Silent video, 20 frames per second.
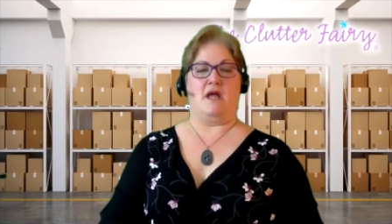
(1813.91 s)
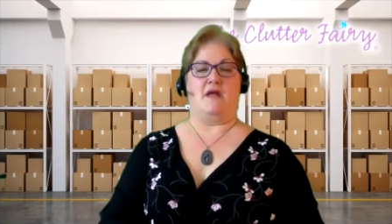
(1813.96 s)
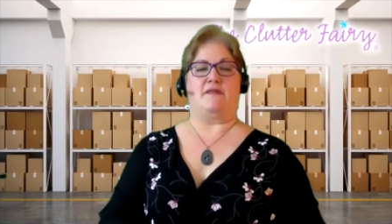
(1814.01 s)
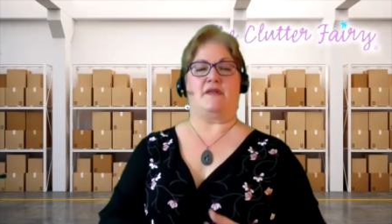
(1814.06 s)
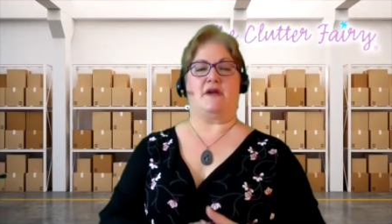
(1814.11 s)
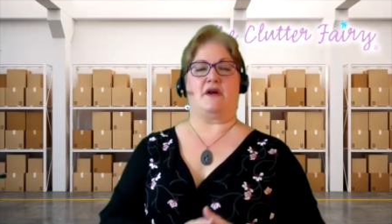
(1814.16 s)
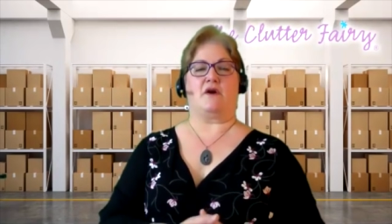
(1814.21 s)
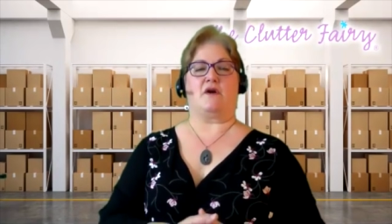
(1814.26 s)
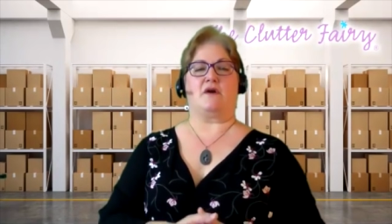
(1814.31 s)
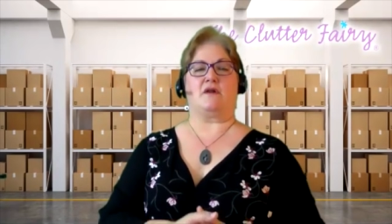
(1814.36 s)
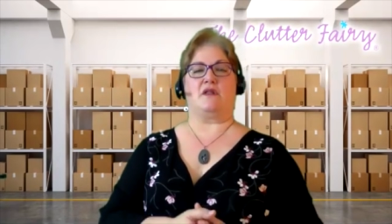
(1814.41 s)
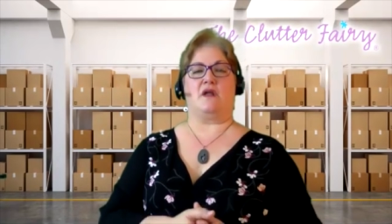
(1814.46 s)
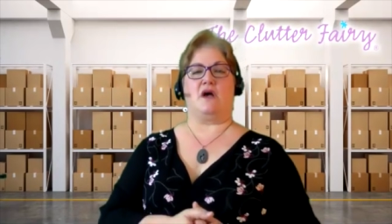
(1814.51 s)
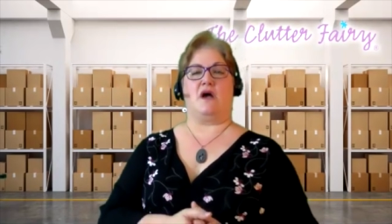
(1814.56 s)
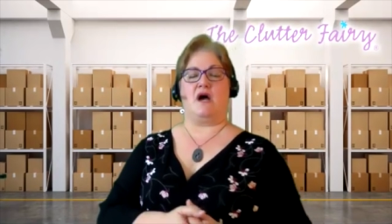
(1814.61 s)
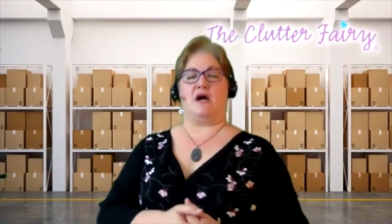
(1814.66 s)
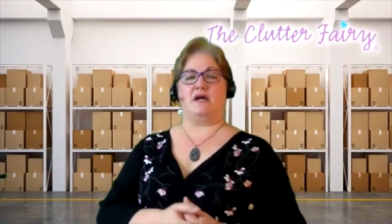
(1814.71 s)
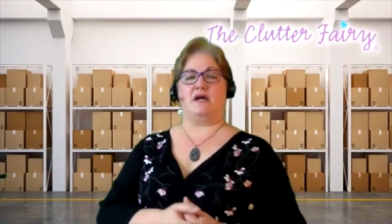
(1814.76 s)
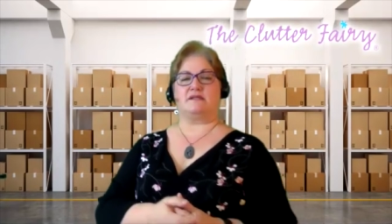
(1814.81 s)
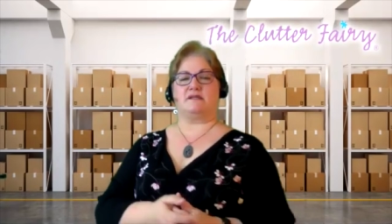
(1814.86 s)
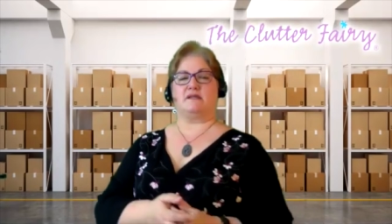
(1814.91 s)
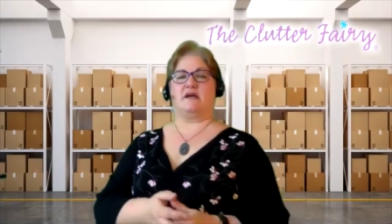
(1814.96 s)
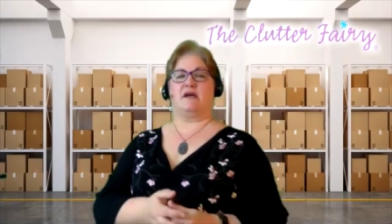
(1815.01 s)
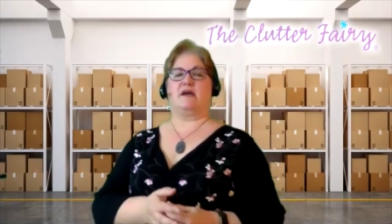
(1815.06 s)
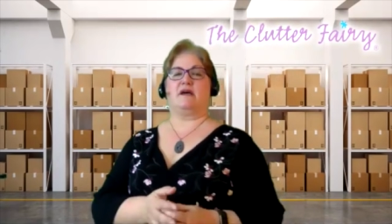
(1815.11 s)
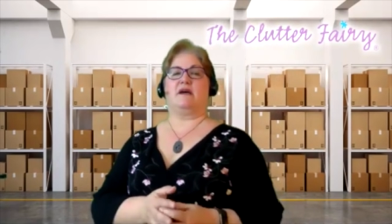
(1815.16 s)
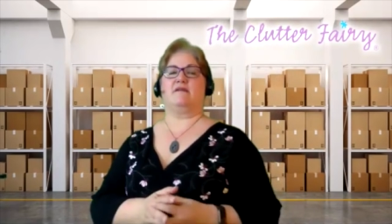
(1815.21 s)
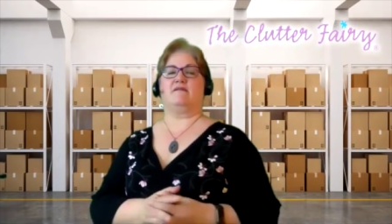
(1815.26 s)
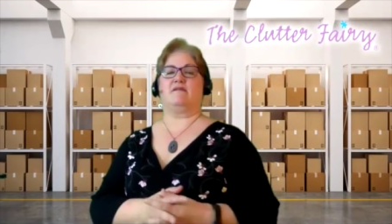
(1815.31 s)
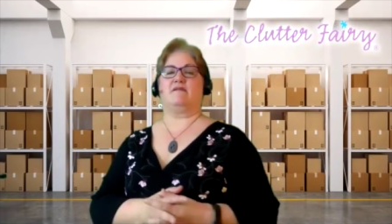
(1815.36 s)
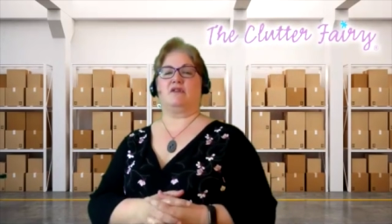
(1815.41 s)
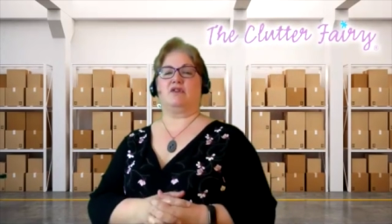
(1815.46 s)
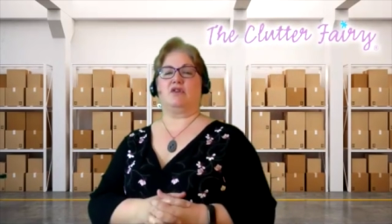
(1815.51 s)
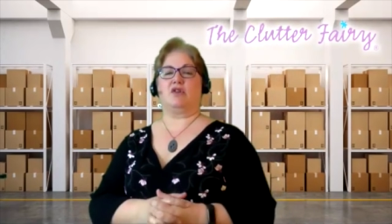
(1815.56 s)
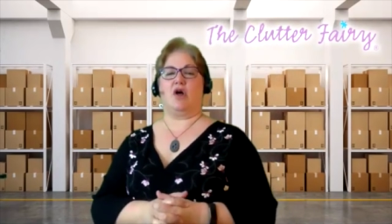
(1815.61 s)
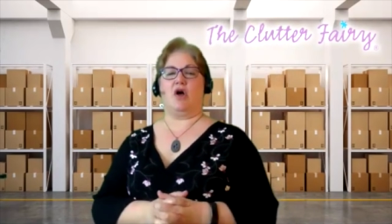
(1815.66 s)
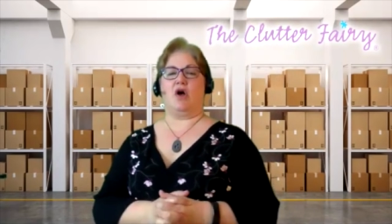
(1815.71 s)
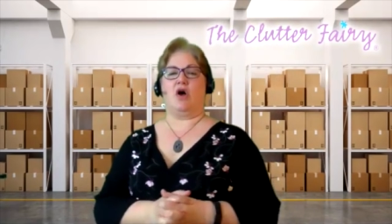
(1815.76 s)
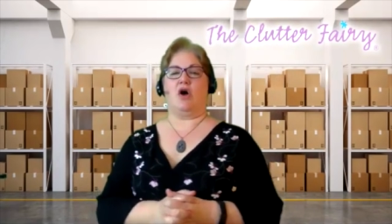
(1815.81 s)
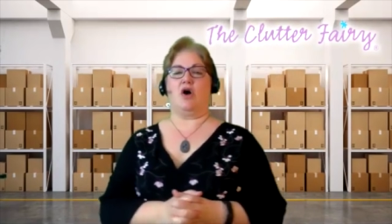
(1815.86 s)
There are lots of
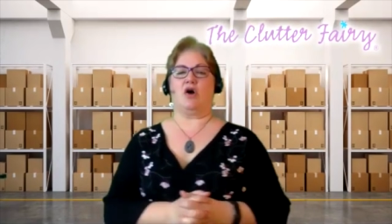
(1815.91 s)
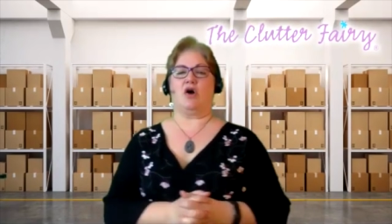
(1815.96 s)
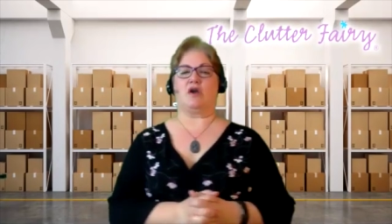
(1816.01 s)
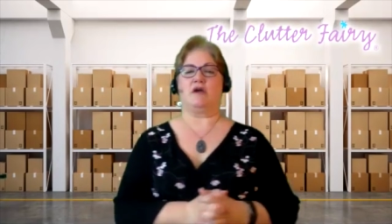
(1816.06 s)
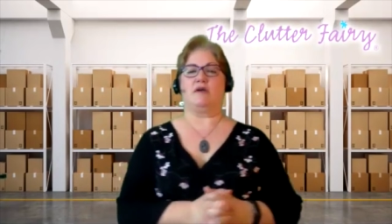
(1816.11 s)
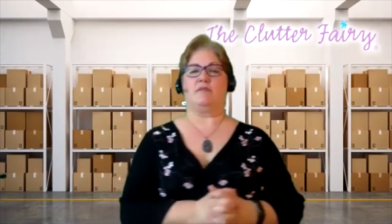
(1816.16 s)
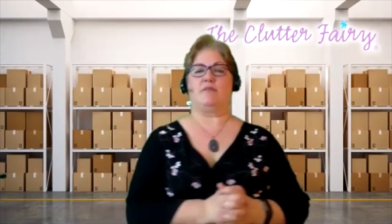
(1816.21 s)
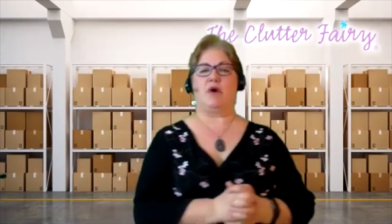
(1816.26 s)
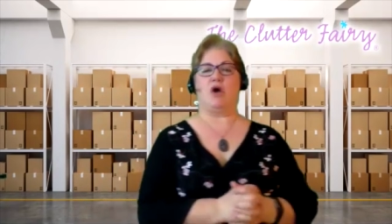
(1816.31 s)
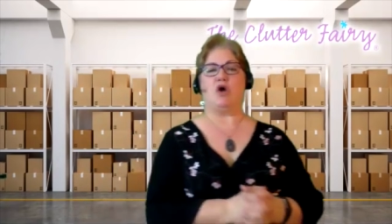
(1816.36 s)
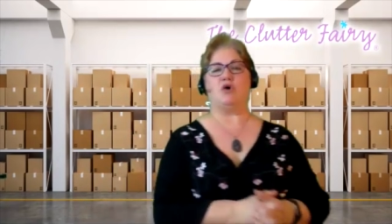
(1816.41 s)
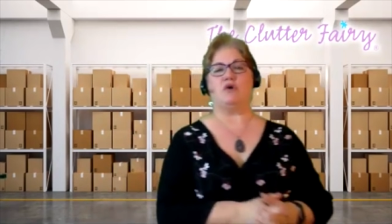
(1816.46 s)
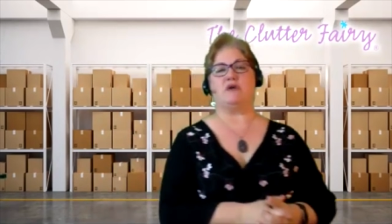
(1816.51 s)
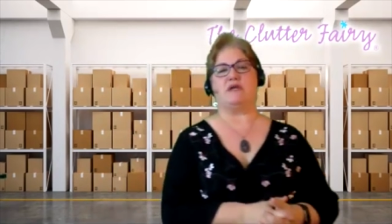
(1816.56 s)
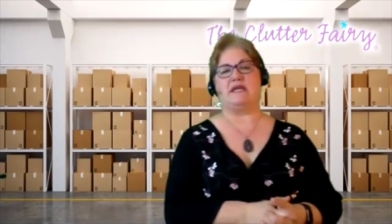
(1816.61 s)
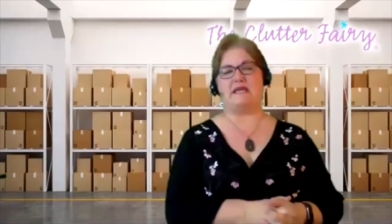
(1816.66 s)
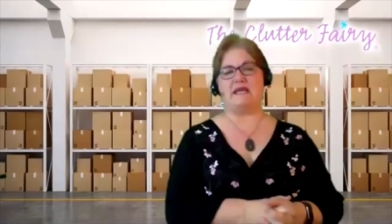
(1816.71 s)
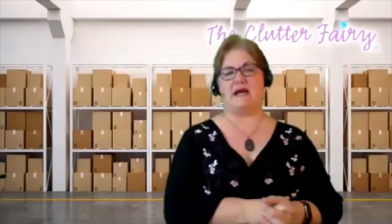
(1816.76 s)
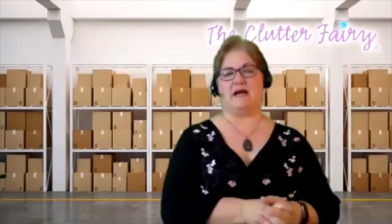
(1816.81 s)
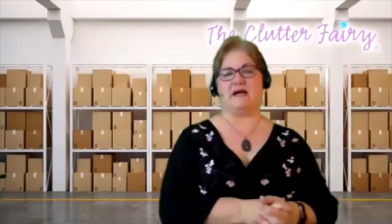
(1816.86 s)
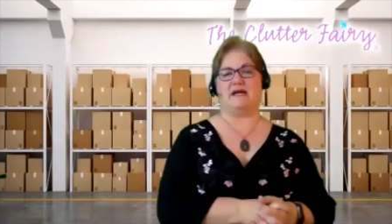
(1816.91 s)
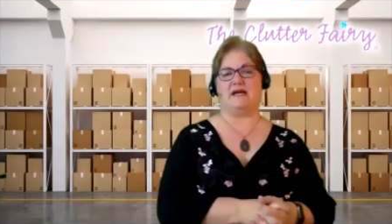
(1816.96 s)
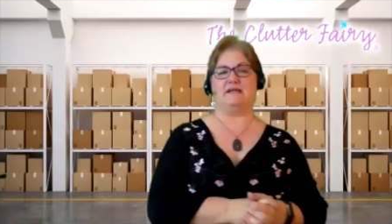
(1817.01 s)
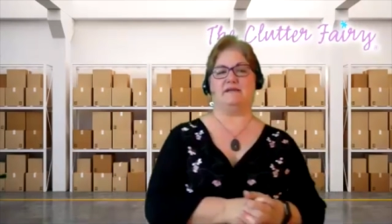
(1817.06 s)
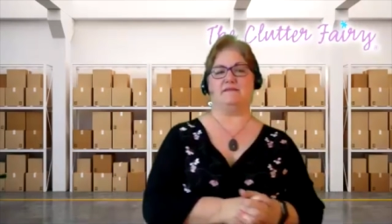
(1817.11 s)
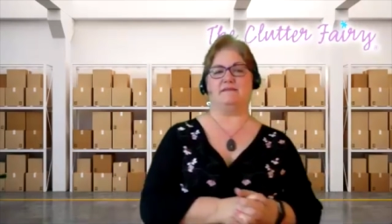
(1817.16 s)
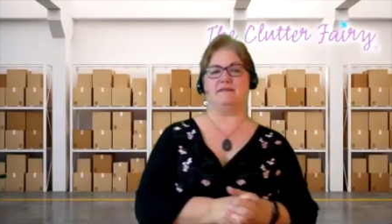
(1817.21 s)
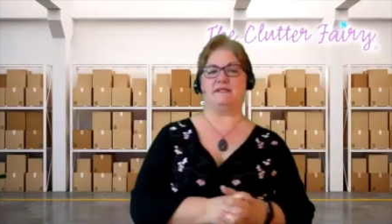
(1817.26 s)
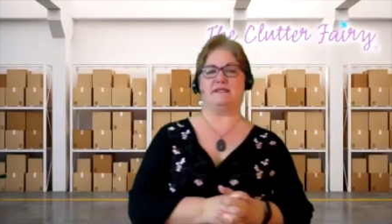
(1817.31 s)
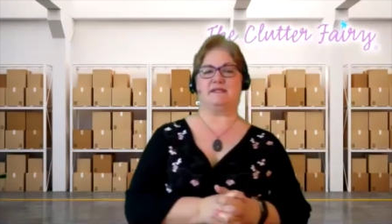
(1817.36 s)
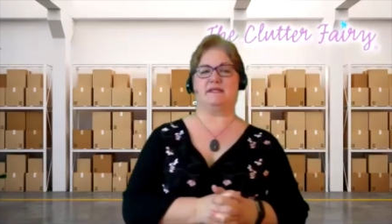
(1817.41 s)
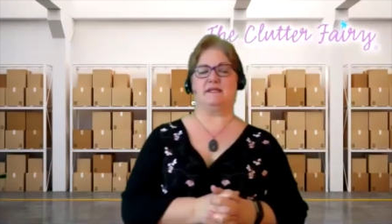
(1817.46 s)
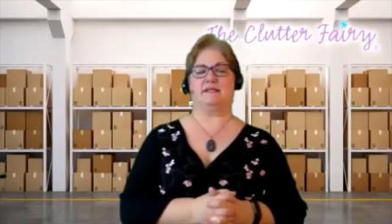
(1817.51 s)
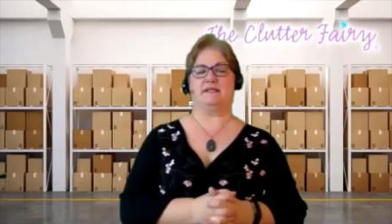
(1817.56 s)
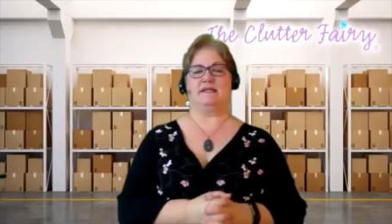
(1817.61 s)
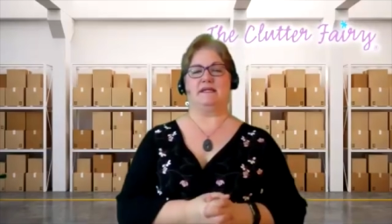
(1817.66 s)
long, pokey items,